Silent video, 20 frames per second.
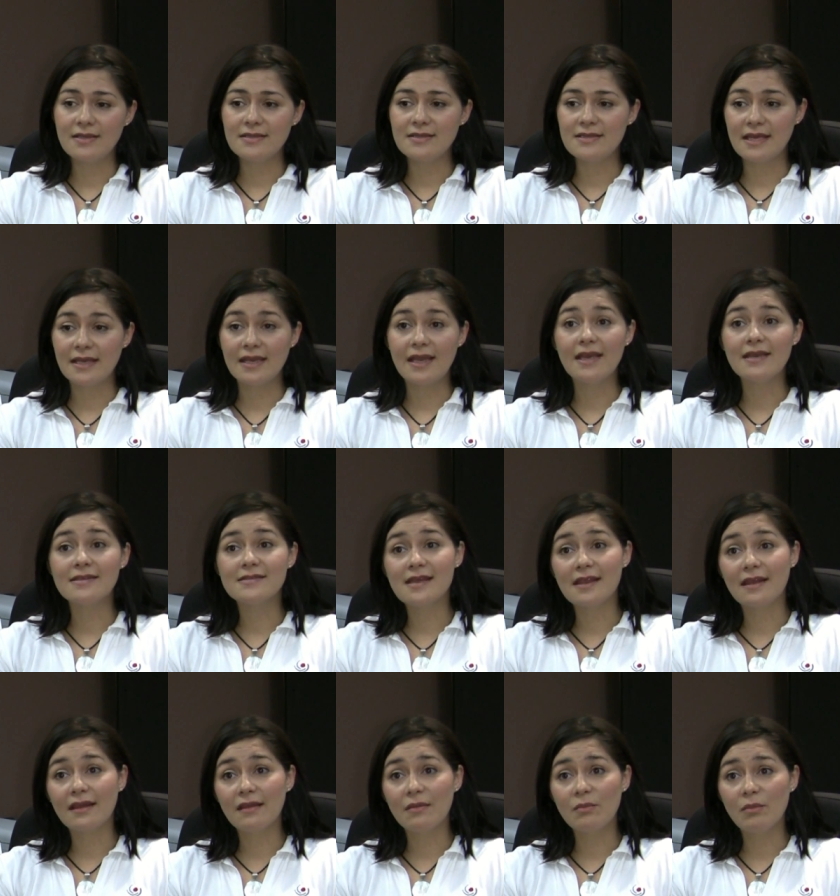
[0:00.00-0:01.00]
techniques,
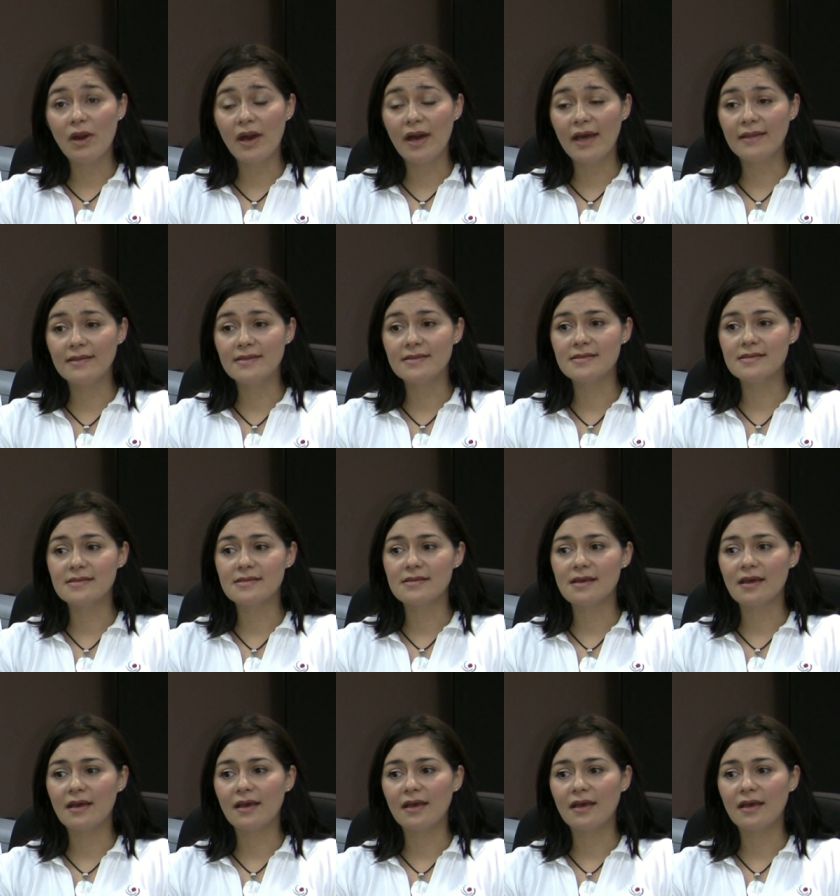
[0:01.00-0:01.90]
and it combines